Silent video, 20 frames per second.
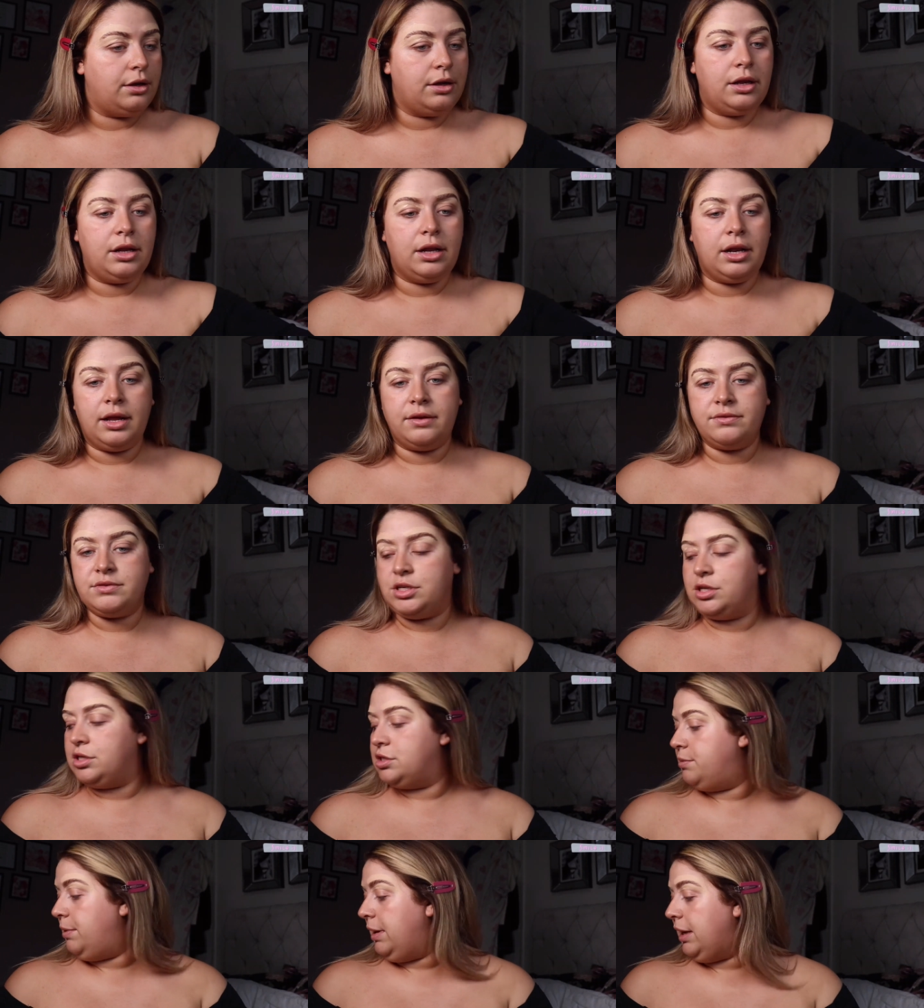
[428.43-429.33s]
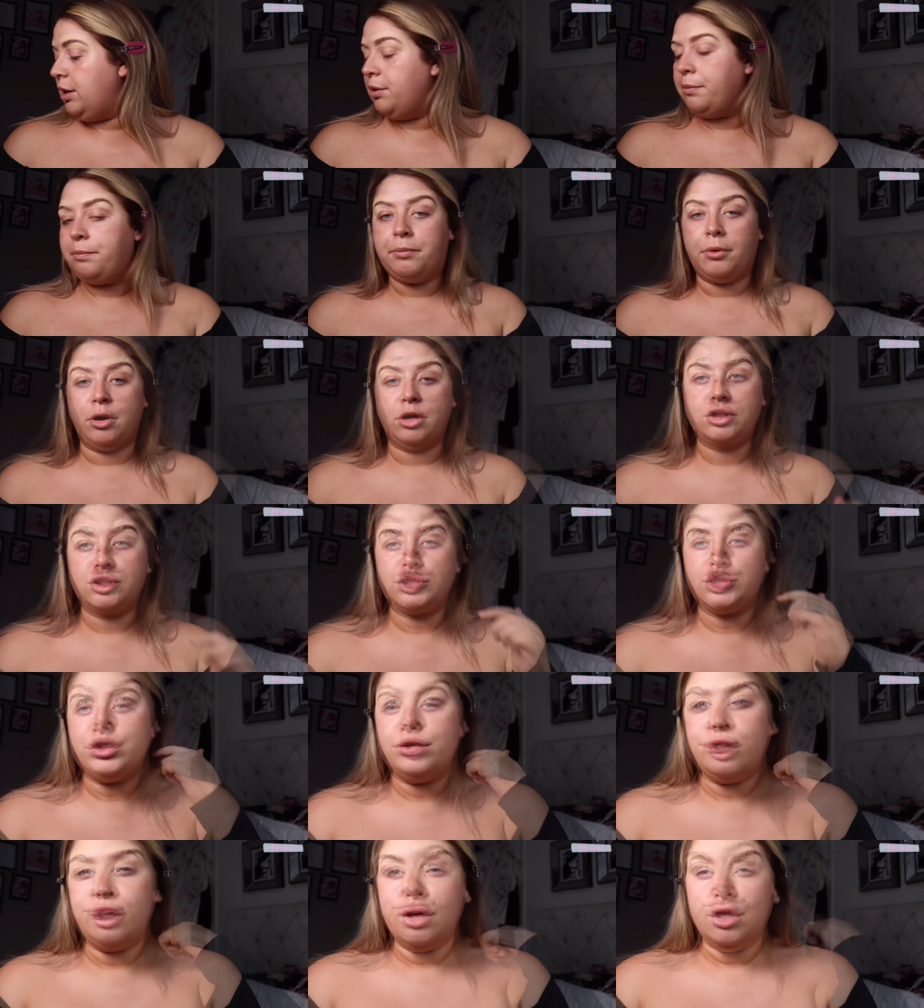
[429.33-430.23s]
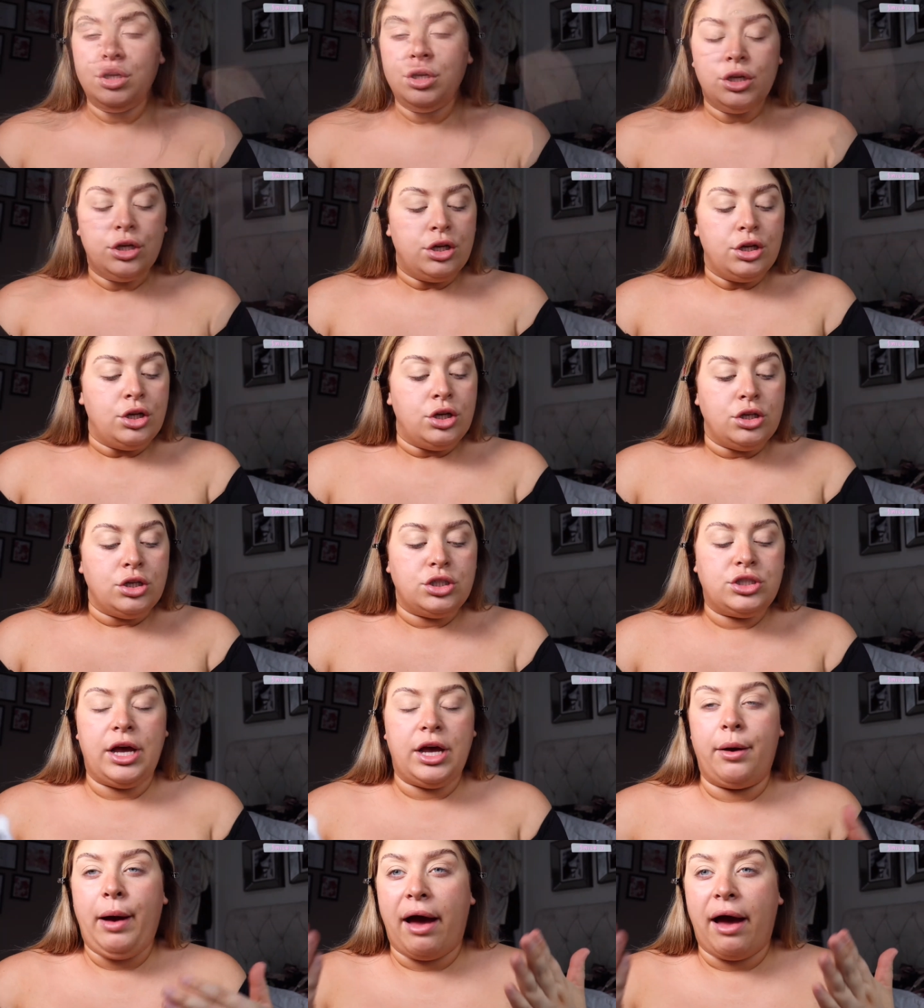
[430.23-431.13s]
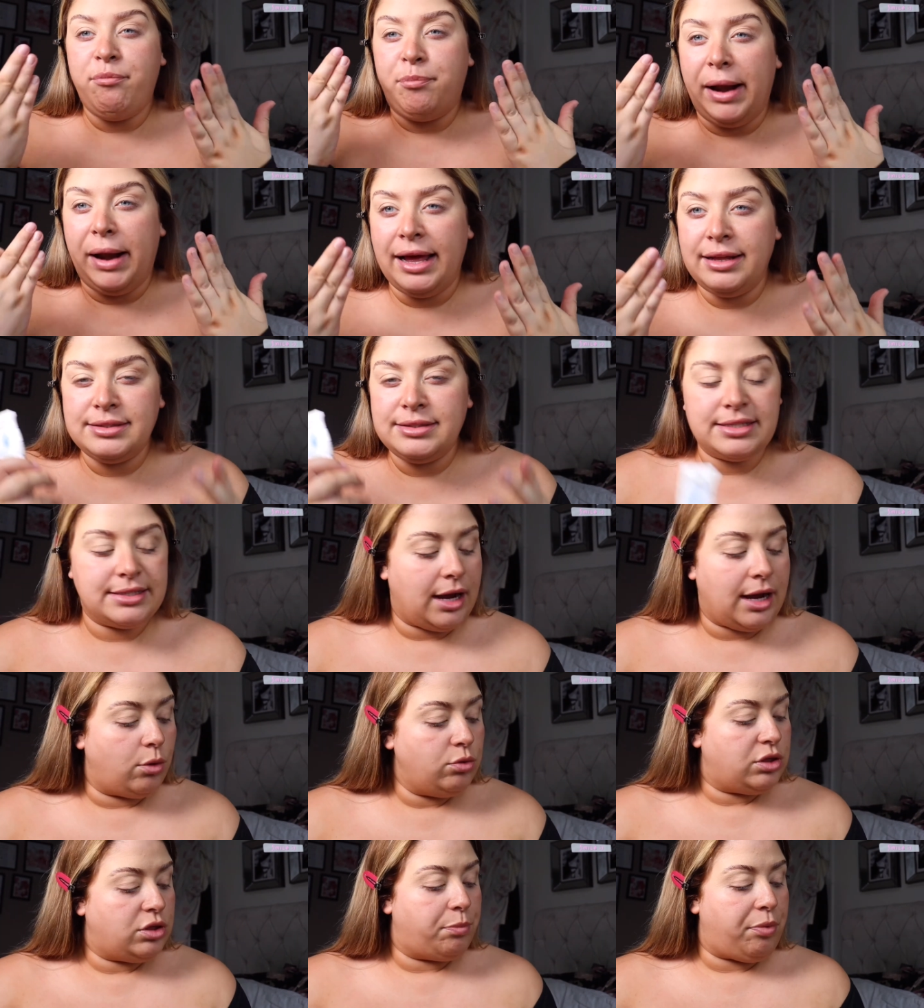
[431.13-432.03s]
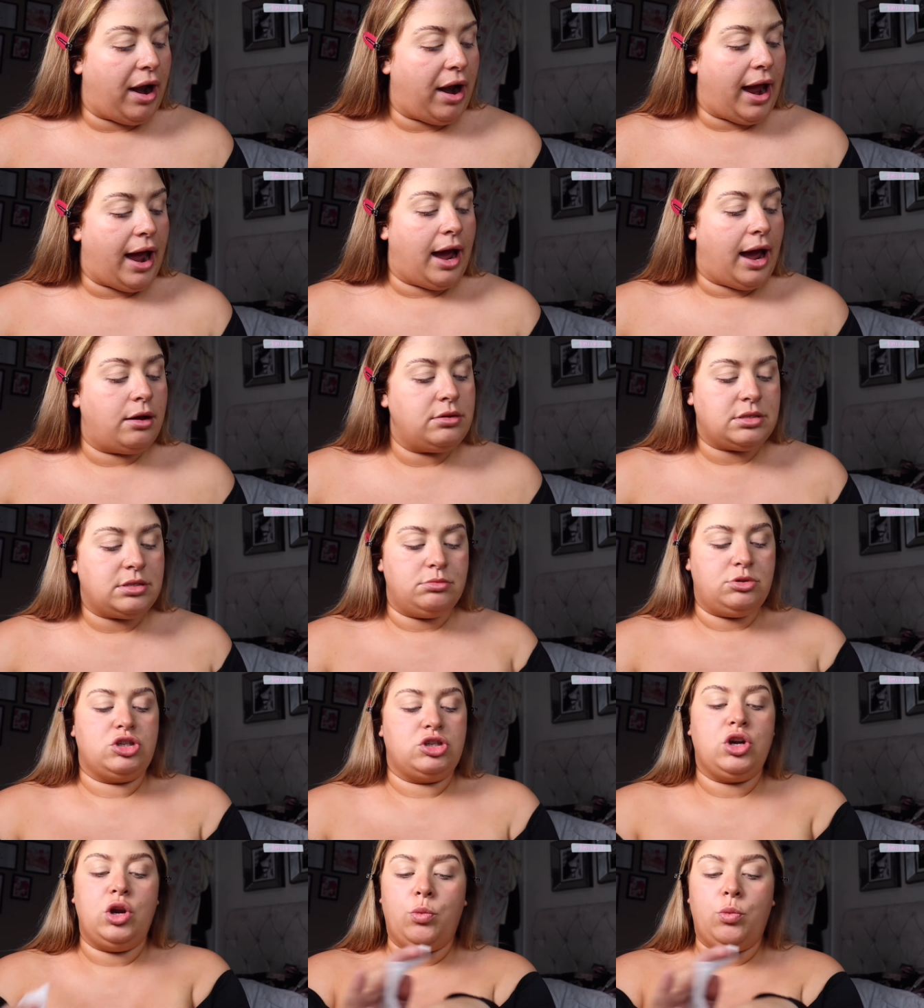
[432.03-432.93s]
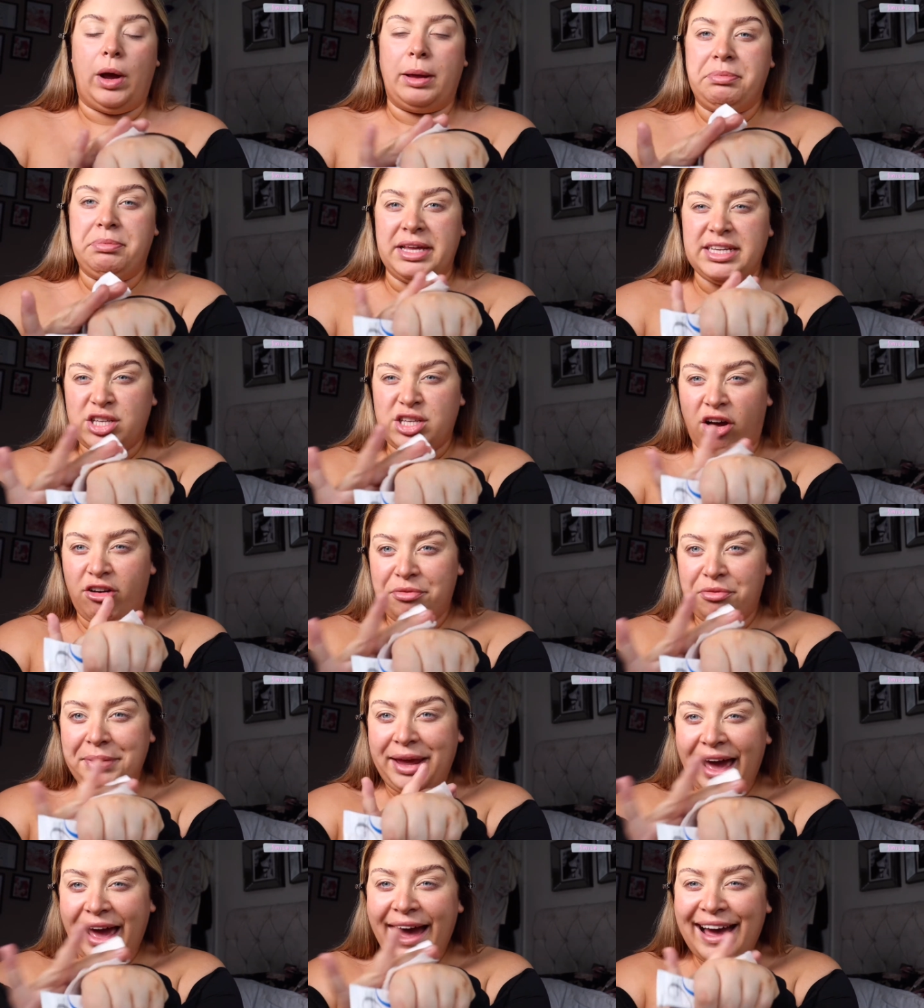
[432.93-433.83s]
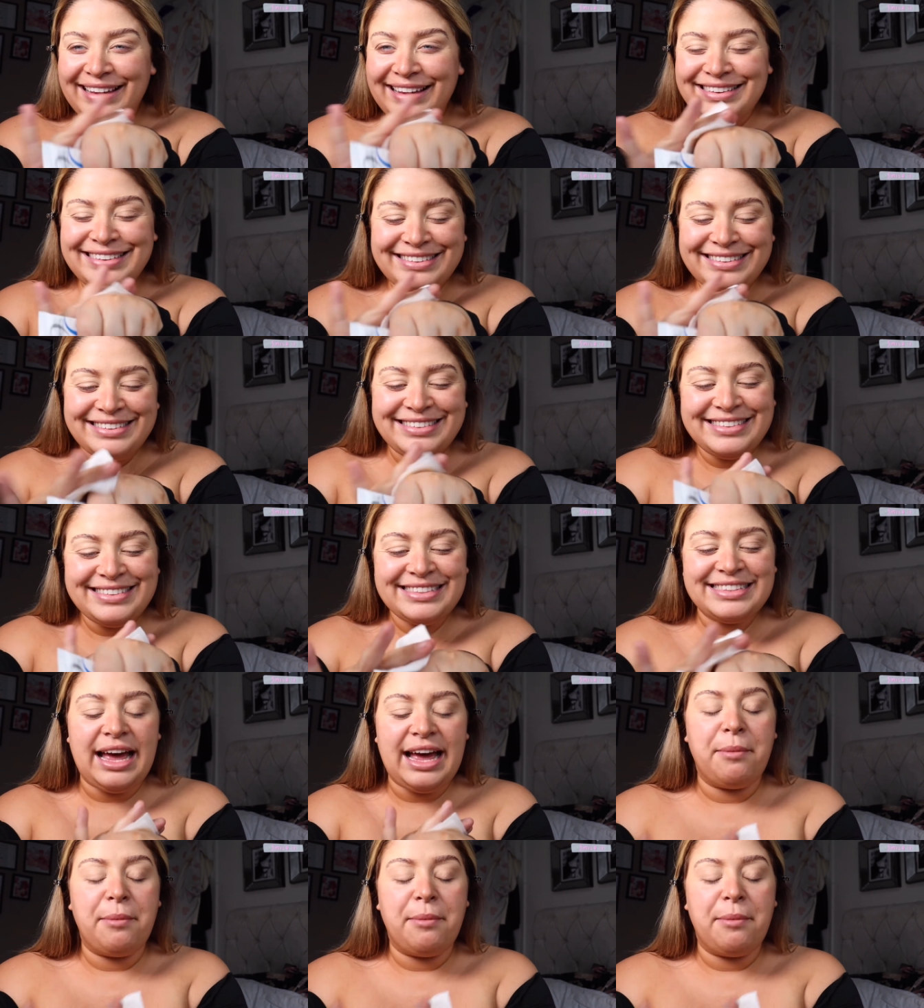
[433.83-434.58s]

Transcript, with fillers: Let's use a makeup brush. So I've blended out the brows. I'm just going to wipe this off my hands.